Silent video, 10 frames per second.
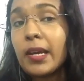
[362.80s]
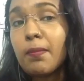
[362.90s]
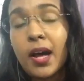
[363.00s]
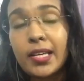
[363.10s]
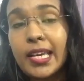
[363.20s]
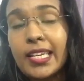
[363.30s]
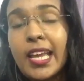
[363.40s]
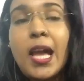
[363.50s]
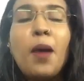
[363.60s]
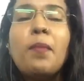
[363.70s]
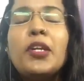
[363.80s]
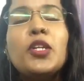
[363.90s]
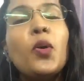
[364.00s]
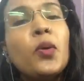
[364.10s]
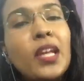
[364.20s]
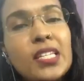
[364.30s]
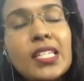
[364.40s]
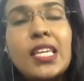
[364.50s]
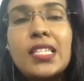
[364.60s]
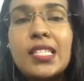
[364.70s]
market, but Nora
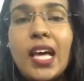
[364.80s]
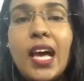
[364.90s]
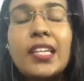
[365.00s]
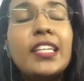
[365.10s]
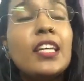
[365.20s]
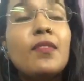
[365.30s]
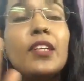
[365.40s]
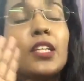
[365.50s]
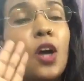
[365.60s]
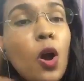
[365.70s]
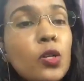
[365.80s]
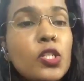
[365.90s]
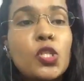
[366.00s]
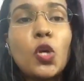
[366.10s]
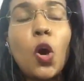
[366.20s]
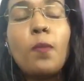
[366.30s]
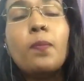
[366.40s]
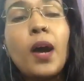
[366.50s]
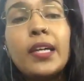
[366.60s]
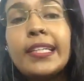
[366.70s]
says that he will not stop
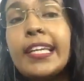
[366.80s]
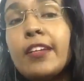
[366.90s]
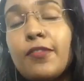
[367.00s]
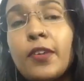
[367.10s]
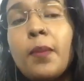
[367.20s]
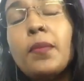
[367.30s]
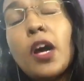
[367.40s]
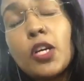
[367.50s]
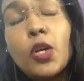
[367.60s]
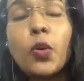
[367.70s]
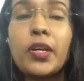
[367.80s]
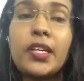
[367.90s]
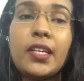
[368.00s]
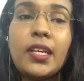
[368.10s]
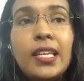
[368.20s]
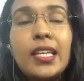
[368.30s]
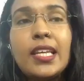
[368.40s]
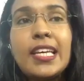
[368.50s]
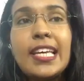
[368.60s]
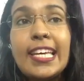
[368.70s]
Bartley from going.
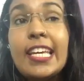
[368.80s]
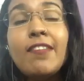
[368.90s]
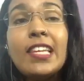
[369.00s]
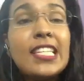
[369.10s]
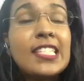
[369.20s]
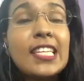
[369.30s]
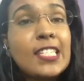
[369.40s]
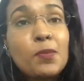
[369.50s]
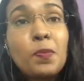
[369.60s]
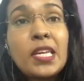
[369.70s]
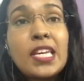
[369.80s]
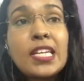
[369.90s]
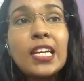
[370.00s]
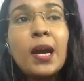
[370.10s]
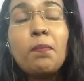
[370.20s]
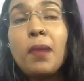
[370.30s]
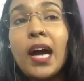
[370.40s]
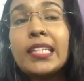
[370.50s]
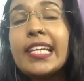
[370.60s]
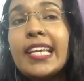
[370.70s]
Even as they speak,
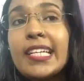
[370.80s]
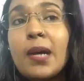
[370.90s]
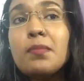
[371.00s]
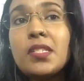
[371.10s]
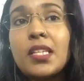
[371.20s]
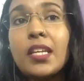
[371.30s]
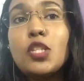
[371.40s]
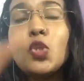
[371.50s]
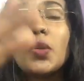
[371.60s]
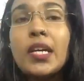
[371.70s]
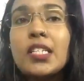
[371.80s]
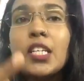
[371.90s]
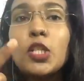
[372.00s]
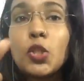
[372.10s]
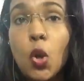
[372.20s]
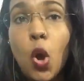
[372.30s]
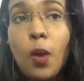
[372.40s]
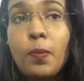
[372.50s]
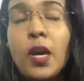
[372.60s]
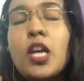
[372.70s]
Bartley comes in to get a
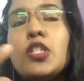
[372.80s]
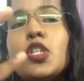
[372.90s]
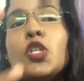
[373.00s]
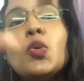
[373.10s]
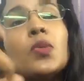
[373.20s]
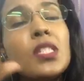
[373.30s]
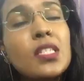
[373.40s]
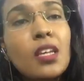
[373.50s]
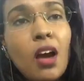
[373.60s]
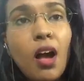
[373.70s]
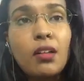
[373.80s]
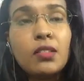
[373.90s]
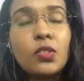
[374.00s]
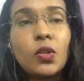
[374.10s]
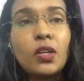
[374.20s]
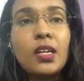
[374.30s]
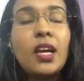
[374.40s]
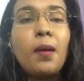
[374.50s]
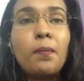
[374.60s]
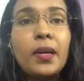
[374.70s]
rope to use as a halter,
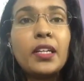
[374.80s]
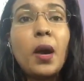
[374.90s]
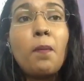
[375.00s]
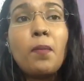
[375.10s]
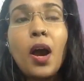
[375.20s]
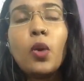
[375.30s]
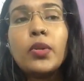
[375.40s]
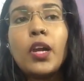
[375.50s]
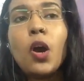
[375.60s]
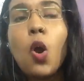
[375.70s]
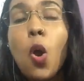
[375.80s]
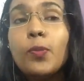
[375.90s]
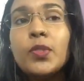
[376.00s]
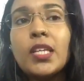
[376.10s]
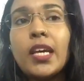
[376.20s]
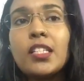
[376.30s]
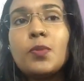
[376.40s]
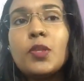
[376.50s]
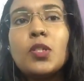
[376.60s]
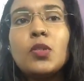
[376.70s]
but Maurya objects
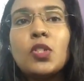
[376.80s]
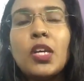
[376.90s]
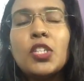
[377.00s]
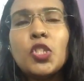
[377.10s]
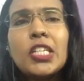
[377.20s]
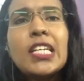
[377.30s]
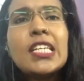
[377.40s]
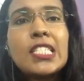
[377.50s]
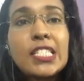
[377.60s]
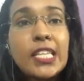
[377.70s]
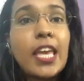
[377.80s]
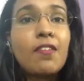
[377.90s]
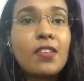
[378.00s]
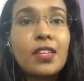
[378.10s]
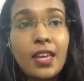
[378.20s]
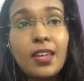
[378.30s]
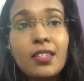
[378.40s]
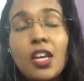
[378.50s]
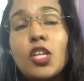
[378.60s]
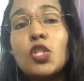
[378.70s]
because she is saving
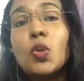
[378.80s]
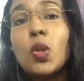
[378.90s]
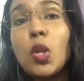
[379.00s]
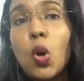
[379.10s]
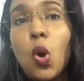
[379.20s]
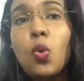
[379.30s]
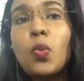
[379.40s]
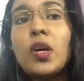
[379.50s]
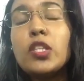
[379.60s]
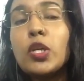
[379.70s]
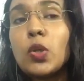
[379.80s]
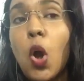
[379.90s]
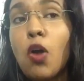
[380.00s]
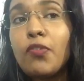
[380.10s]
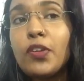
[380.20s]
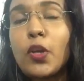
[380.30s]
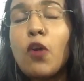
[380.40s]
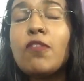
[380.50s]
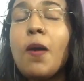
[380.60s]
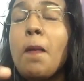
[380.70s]
it to lower the coffin
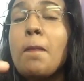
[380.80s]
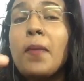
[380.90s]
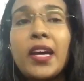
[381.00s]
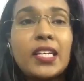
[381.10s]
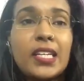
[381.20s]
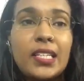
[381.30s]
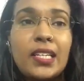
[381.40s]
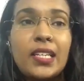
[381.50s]
of Michael.